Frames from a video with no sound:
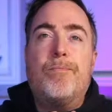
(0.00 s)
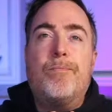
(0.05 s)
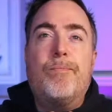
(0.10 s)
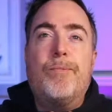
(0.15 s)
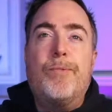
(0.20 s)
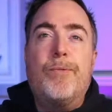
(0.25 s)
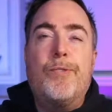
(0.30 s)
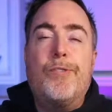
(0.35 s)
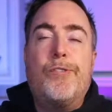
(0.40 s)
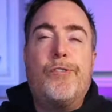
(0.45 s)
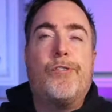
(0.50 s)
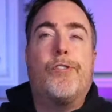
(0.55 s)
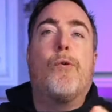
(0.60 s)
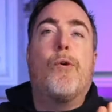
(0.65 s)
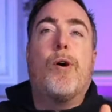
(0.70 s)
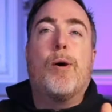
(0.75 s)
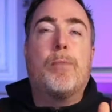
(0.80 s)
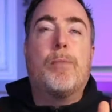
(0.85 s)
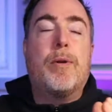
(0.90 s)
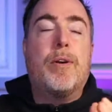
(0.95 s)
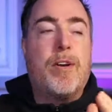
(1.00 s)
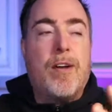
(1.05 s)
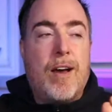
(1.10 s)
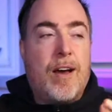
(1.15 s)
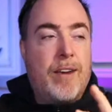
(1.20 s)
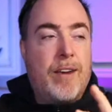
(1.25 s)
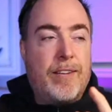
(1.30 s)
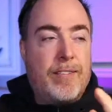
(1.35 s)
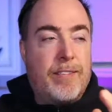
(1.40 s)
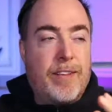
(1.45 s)
show up at
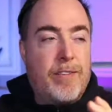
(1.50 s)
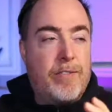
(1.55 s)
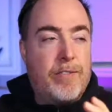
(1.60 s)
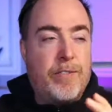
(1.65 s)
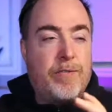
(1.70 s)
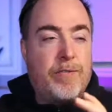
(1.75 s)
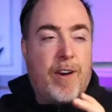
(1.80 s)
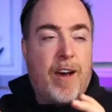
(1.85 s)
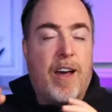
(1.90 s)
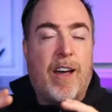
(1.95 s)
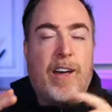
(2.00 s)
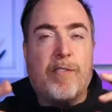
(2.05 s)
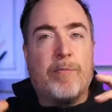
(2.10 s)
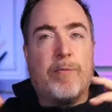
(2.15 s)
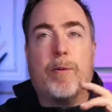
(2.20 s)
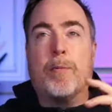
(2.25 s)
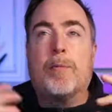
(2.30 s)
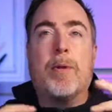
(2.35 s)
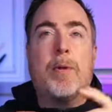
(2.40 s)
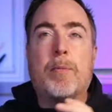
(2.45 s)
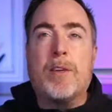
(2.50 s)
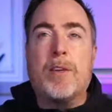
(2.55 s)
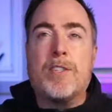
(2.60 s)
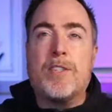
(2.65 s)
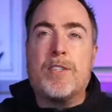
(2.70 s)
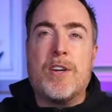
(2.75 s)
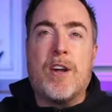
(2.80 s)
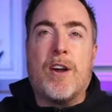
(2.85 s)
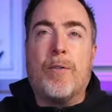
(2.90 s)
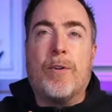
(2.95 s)
9 and leave at 5, but maybe it's
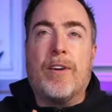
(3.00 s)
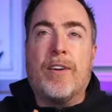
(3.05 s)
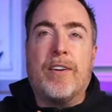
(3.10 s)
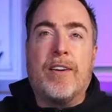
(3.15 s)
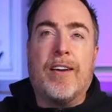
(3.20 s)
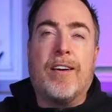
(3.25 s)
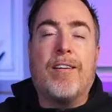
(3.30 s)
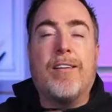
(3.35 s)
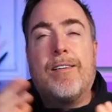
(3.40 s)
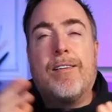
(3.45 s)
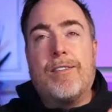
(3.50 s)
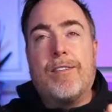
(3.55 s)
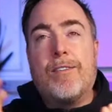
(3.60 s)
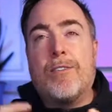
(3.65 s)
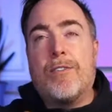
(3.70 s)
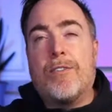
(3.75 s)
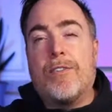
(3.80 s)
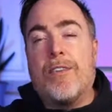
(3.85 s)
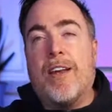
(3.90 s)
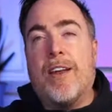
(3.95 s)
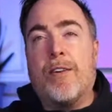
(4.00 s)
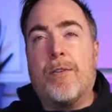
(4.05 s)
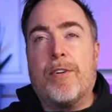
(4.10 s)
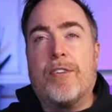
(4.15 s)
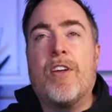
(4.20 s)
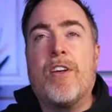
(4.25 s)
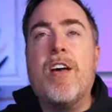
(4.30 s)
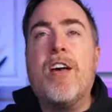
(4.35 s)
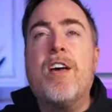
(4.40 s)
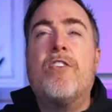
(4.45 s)
not written down. Anyways,
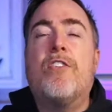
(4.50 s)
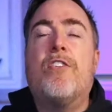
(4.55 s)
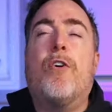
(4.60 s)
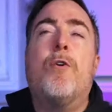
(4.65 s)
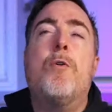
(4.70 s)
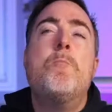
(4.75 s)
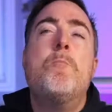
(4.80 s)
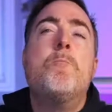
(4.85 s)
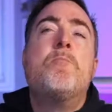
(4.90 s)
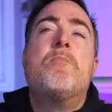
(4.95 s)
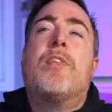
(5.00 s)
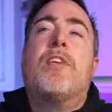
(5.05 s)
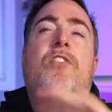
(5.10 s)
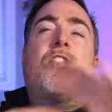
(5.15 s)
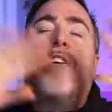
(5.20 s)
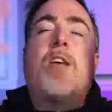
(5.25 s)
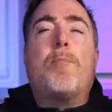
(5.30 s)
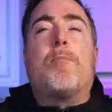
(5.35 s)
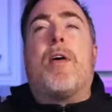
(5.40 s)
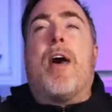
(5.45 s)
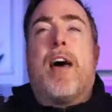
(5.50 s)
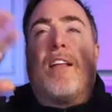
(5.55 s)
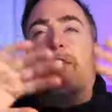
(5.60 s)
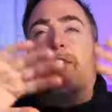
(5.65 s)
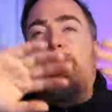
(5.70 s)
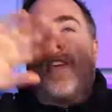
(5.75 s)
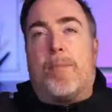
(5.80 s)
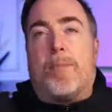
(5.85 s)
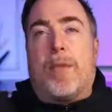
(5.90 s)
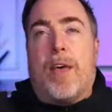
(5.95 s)
so skip that.
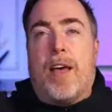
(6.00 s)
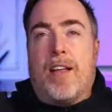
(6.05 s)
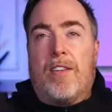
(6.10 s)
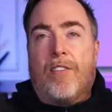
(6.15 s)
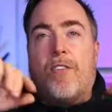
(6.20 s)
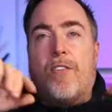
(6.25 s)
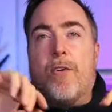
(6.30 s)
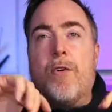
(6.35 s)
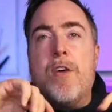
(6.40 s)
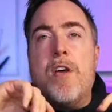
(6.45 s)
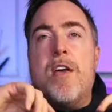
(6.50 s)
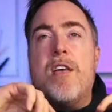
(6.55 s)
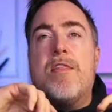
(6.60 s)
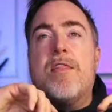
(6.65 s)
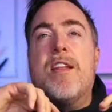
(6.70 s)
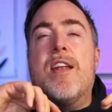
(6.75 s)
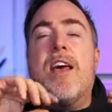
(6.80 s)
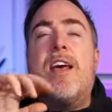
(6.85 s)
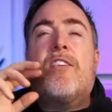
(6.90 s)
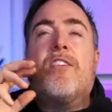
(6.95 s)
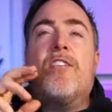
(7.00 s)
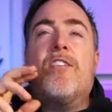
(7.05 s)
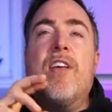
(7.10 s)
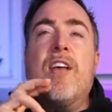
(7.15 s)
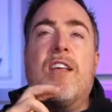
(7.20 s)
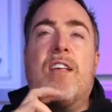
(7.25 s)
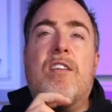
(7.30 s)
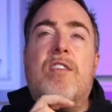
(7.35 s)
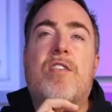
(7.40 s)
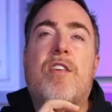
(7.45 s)
So the next
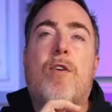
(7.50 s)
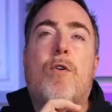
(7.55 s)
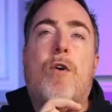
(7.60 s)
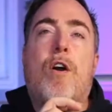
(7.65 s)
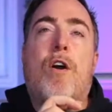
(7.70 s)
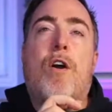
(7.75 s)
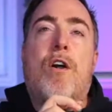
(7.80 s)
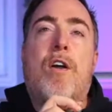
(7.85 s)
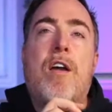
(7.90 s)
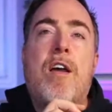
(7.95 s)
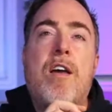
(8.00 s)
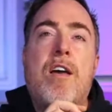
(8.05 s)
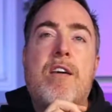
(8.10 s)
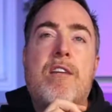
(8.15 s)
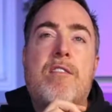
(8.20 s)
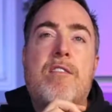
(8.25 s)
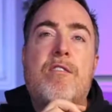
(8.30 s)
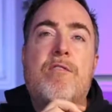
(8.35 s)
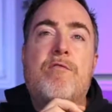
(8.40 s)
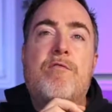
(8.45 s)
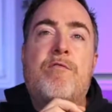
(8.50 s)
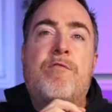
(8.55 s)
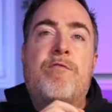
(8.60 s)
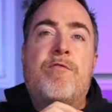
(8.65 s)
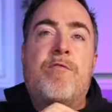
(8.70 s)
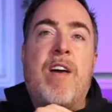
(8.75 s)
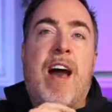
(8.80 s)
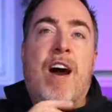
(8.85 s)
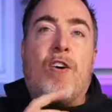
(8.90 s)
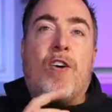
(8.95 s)
thing, there are
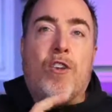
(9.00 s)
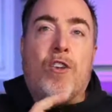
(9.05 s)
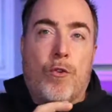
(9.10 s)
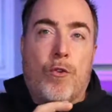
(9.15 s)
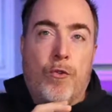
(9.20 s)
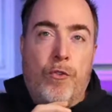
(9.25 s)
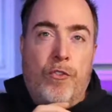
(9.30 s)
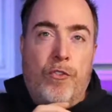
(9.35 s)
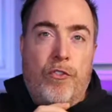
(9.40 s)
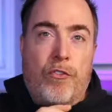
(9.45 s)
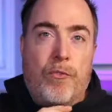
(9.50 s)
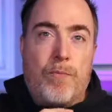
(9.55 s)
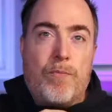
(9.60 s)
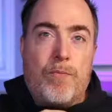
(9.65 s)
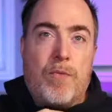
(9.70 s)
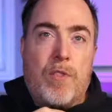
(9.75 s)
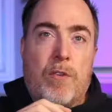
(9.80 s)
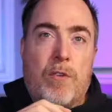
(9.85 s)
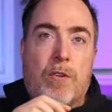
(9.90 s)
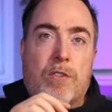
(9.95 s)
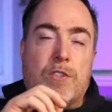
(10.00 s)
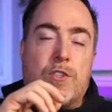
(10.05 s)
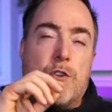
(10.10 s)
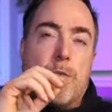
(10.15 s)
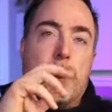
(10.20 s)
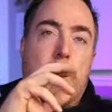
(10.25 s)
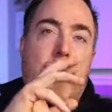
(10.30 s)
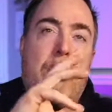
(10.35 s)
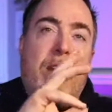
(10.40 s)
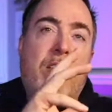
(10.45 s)
values. So
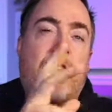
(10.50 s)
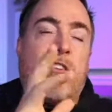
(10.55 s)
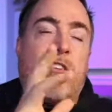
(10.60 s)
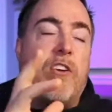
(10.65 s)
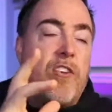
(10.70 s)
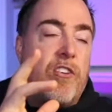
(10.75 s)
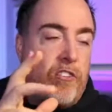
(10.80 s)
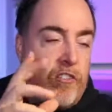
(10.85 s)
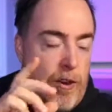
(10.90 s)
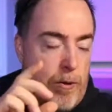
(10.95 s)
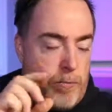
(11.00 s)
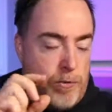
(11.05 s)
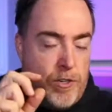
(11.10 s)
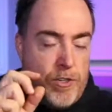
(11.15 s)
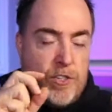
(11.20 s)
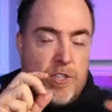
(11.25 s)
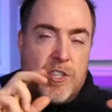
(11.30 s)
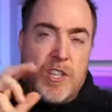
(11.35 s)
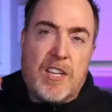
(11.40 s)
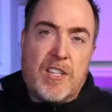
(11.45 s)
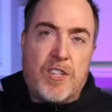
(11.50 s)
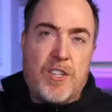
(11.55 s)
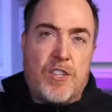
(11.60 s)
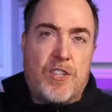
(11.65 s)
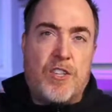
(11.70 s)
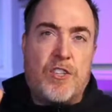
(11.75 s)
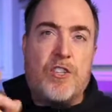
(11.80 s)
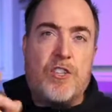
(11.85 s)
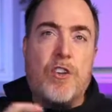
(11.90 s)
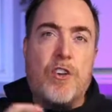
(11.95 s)
basic assumptions, things you
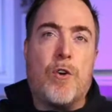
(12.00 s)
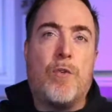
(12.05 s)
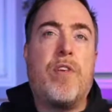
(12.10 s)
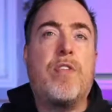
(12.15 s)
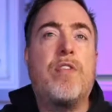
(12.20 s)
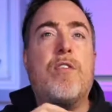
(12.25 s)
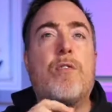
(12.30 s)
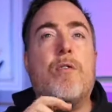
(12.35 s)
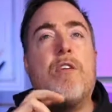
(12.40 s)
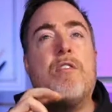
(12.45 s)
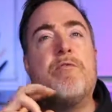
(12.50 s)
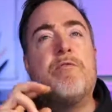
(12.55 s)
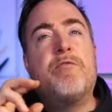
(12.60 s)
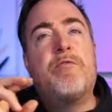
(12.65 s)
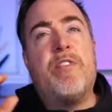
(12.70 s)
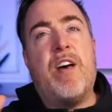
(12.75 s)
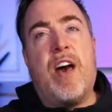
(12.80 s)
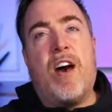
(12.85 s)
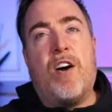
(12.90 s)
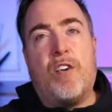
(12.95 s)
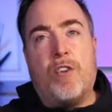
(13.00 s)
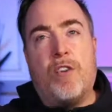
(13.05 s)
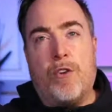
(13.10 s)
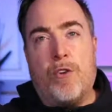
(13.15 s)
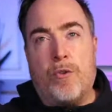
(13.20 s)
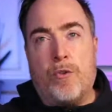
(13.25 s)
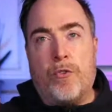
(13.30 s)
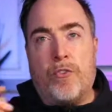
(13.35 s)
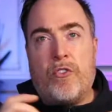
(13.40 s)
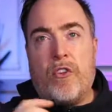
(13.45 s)
just know. Then there are
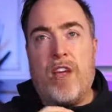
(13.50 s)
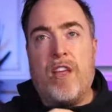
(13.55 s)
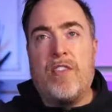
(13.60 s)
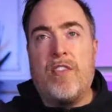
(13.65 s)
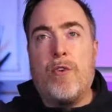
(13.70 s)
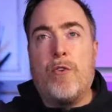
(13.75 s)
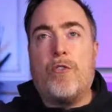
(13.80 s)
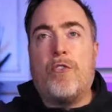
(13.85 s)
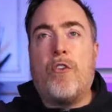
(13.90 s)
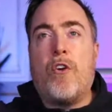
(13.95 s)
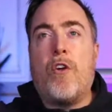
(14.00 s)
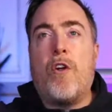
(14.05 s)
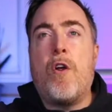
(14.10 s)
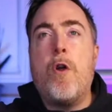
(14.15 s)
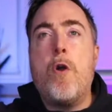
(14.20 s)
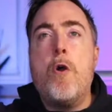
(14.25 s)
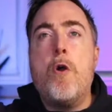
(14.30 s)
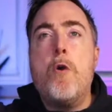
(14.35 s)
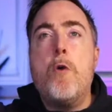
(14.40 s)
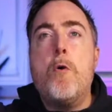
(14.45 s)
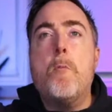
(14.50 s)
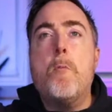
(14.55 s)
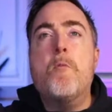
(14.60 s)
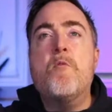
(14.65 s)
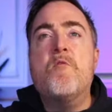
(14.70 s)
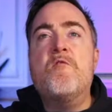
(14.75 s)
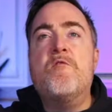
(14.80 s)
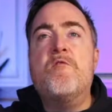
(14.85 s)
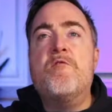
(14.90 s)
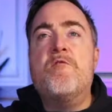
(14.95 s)
values, and those are
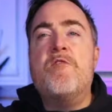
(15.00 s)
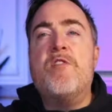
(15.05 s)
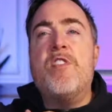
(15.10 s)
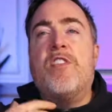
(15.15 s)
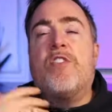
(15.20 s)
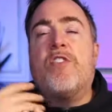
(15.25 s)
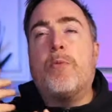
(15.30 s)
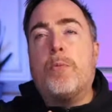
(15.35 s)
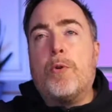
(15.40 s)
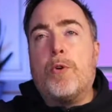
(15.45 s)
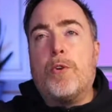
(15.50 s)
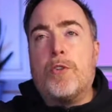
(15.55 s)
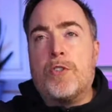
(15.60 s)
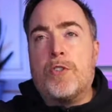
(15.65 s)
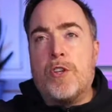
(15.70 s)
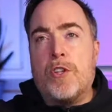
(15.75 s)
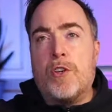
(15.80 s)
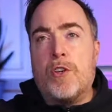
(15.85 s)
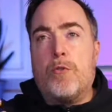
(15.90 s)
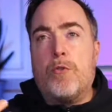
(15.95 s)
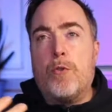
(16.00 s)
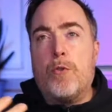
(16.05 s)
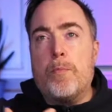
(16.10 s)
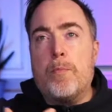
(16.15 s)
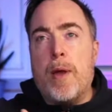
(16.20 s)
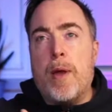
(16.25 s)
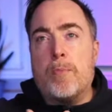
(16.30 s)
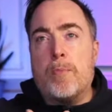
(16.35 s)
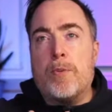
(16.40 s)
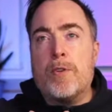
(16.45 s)
visible to the group
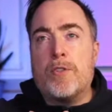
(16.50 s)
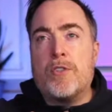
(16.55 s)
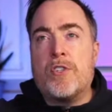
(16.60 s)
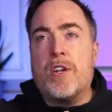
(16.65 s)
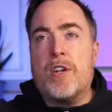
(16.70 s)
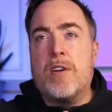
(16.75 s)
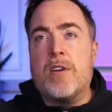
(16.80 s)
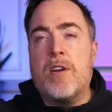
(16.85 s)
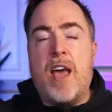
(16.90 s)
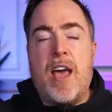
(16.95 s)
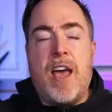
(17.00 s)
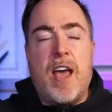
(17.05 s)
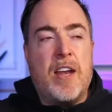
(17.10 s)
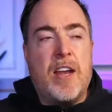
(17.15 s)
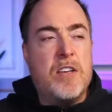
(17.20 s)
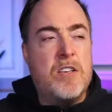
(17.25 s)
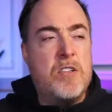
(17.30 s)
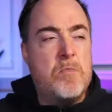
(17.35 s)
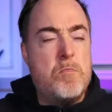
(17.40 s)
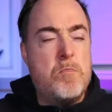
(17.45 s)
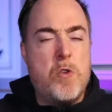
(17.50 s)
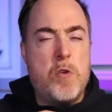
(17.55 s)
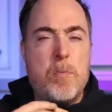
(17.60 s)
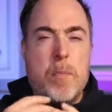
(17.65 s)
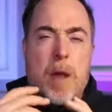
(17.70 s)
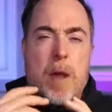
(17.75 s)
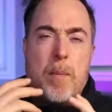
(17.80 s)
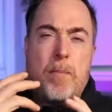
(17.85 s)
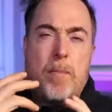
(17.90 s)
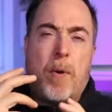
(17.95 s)
members, and you
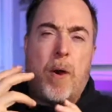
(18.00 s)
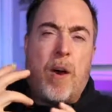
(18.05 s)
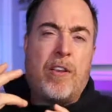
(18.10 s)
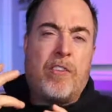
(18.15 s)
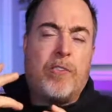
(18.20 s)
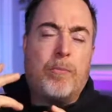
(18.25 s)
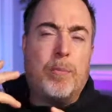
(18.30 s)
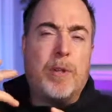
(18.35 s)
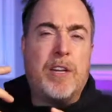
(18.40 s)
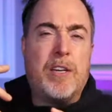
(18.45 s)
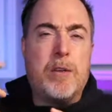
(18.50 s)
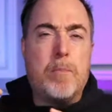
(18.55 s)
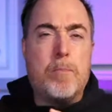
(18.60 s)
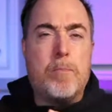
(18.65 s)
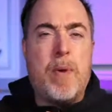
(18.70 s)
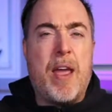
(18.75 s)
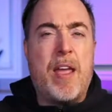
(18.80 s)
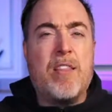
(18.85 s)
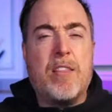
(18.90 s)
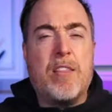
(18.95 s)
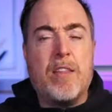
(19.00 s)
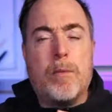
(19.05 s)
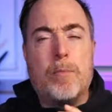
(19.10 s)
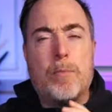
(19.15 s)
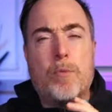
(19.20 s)
might possibly debate them or